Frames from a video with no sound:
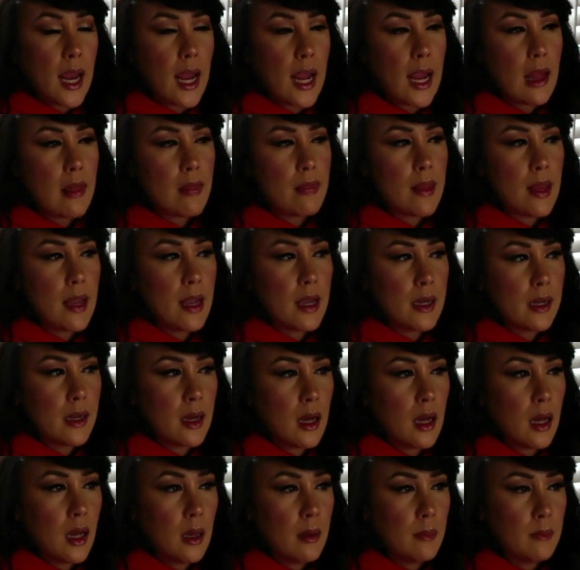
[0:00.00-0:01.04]
And then
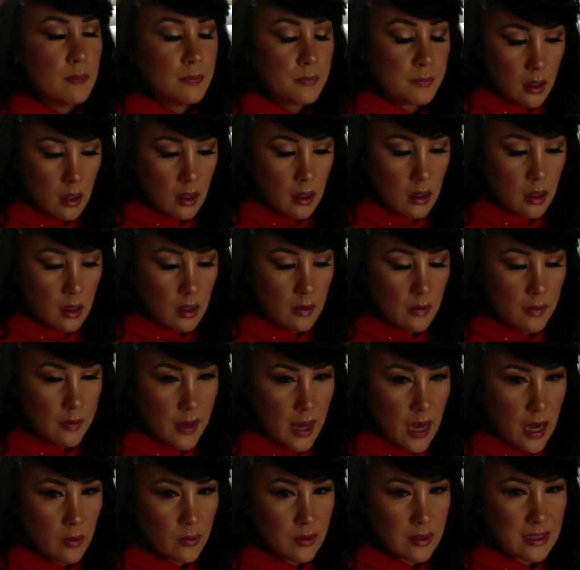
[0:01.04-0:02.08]
um,
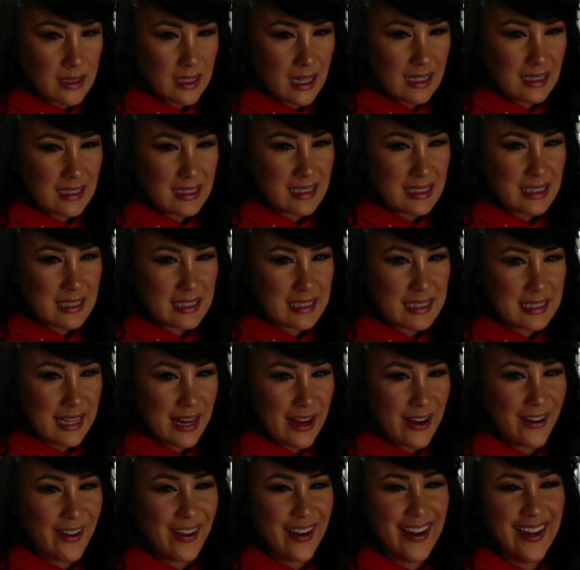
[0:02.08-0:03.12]
that was kind of
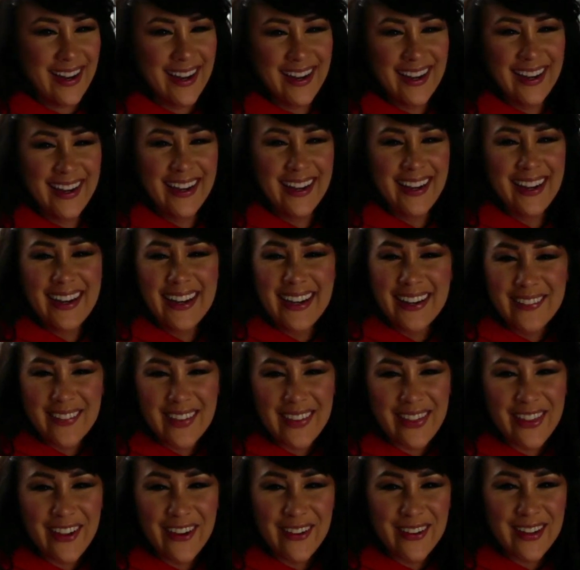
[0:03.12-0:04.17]
scary,
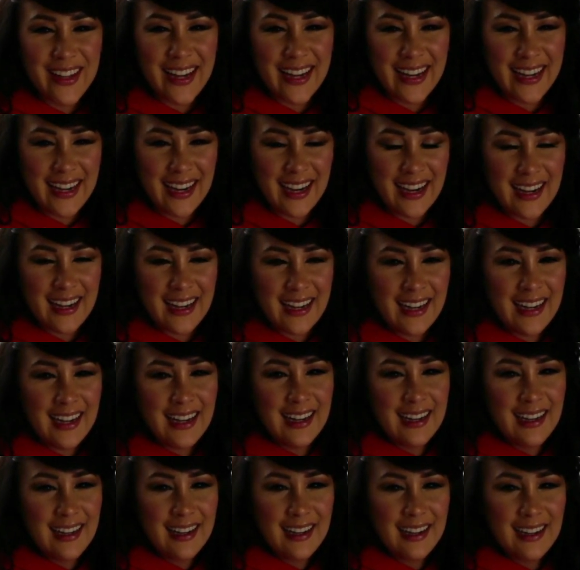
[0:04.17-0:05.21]
even though like
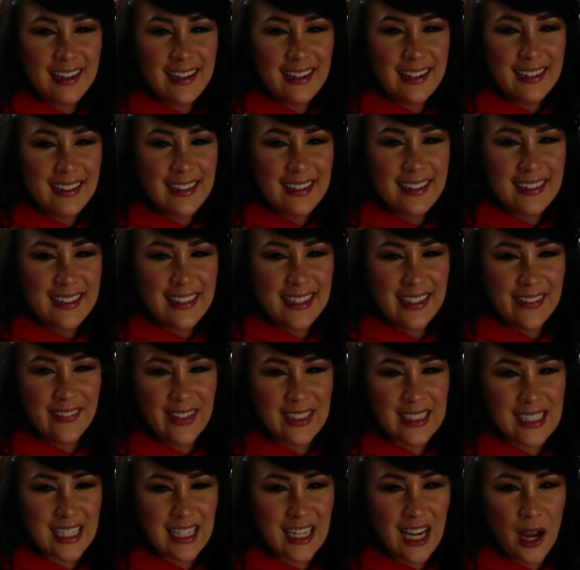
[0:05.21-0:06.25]
he
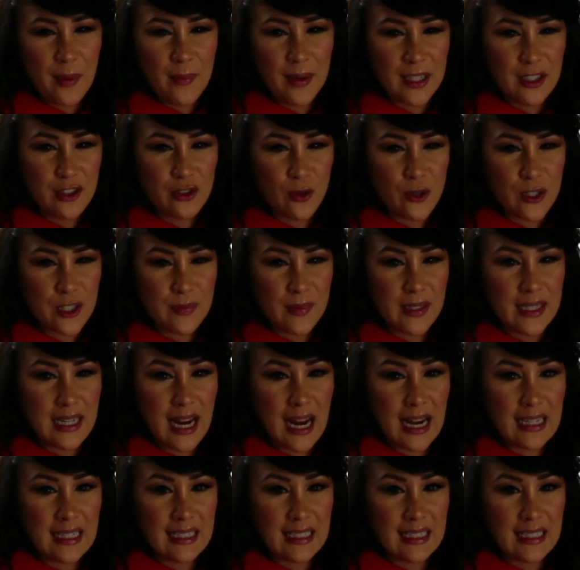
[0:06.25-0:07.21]
wasn't coming towards me and I